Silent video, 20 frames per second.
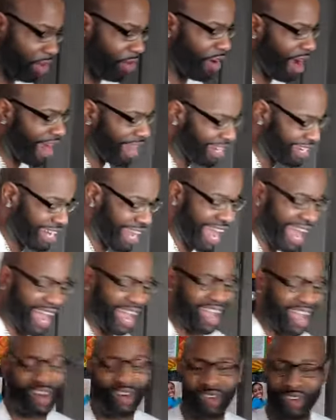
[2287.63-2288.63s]
you right
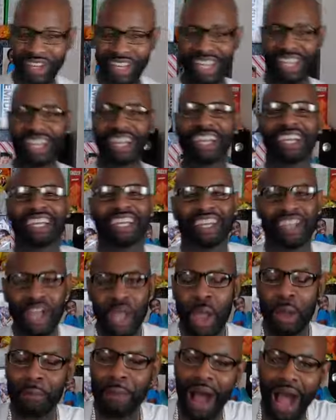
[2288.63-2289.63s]
now.
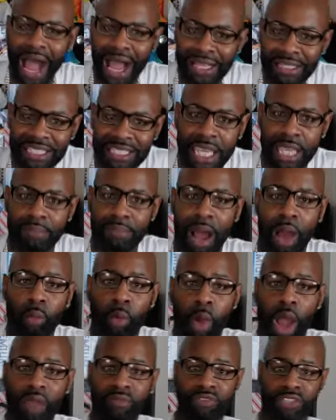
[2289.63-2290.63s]
My auntie and my
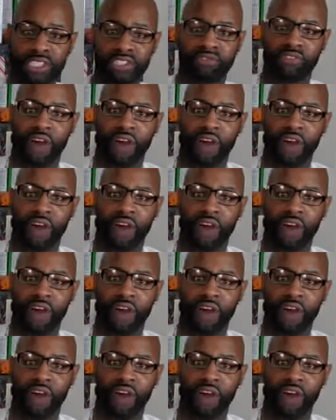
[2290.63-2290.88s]
wife was